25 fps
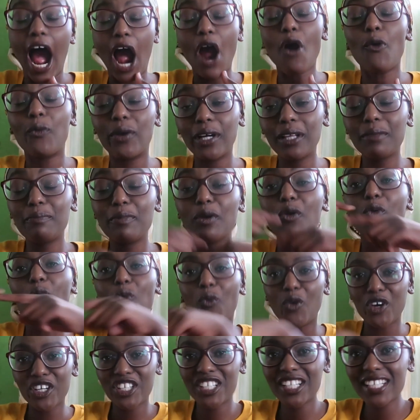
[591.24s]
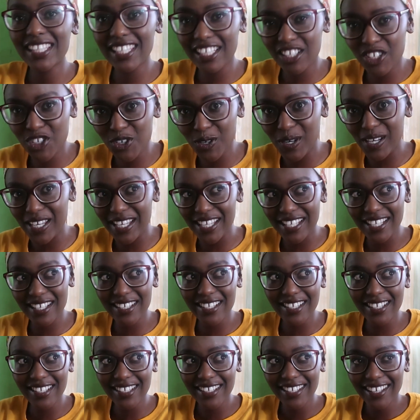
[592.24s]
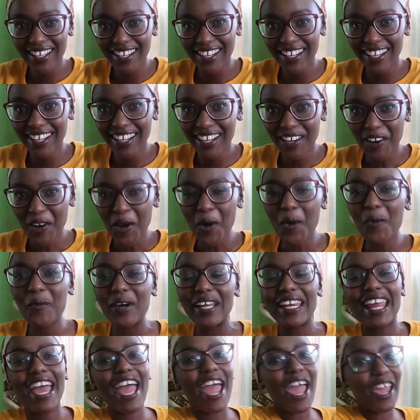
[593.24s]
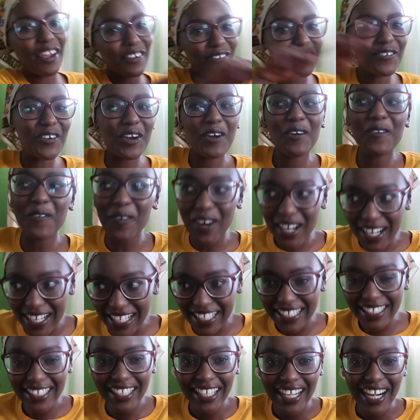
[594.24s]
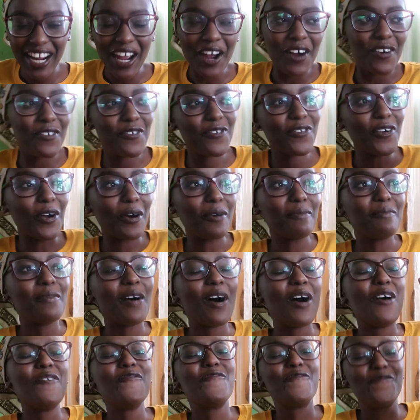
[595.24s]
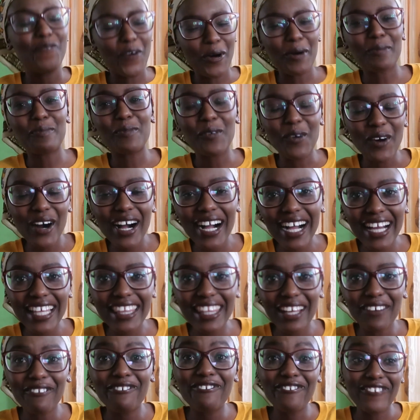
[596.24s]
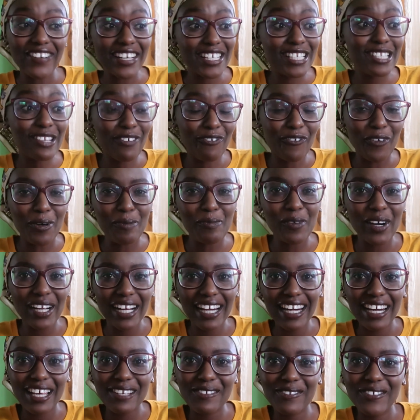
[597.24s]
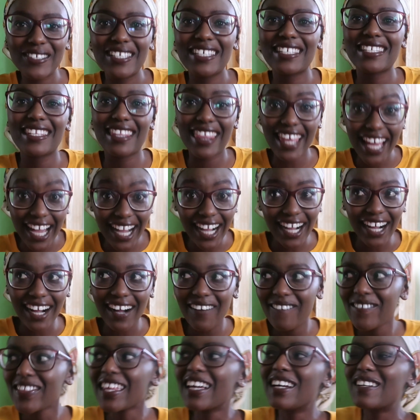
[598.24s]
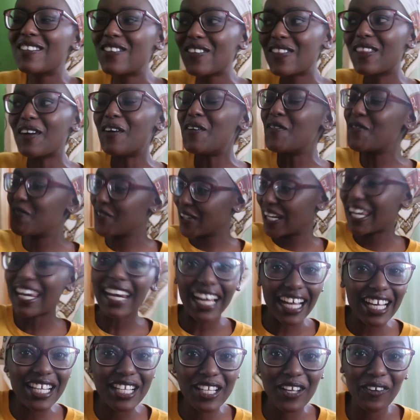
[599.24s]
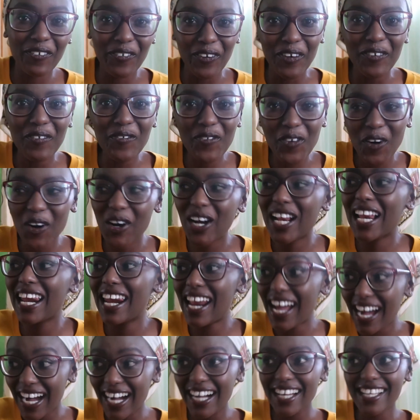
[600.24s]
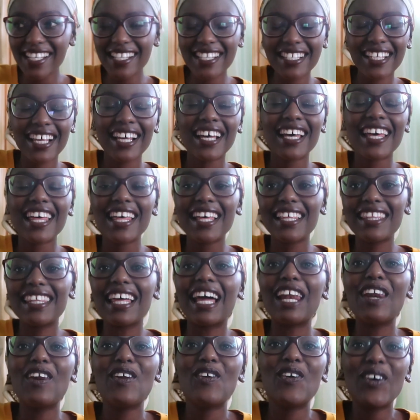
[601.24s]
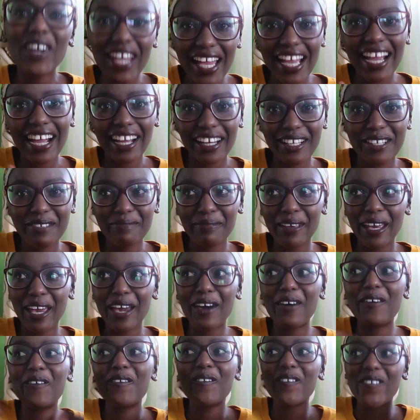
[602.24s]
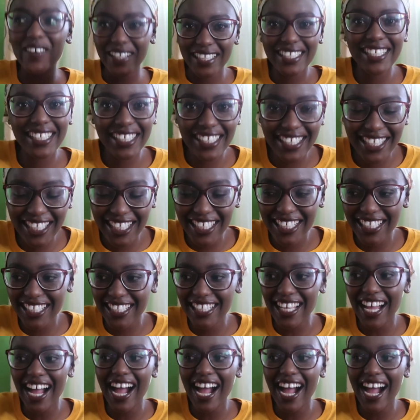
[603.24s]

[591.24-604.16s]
I will be washing the trees when everyone from form one, the first form one class which is there, to the last form four class, they're looking at me washing trees.